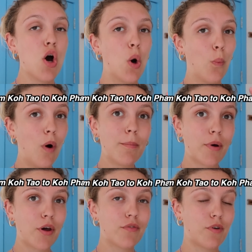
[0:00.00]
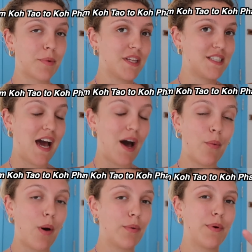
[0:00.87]
one boat from Qatar,
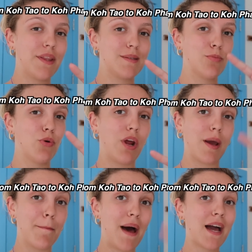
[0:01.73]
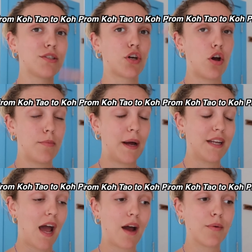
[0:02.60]
where we were this morning, back to Koh
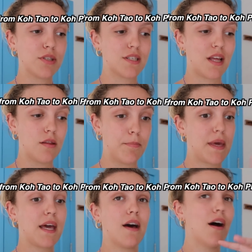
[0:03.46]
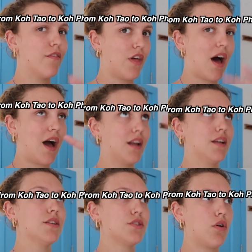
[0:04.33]
Phangan, which is like the bigger of the
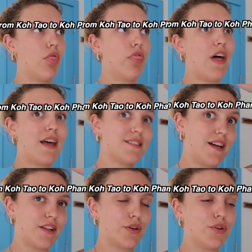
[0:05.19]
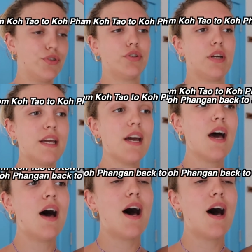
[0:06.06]
islands on that side of the country.